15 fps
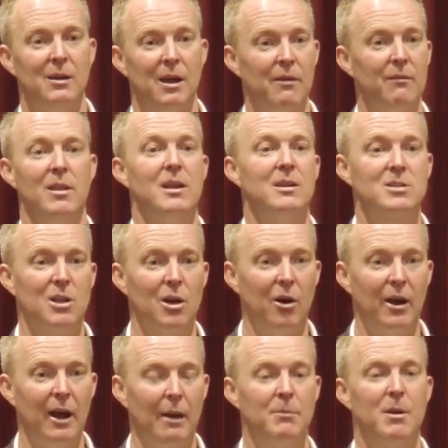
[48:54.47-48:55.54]
Everything's
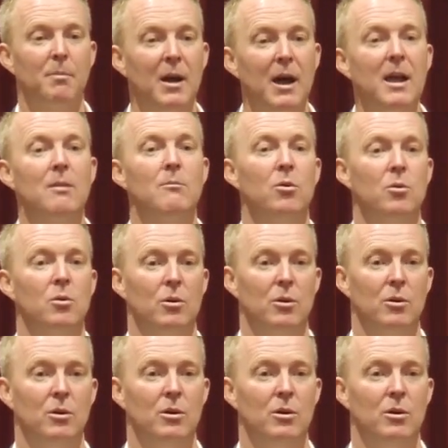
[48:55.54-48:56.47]
gone up, you're paying more.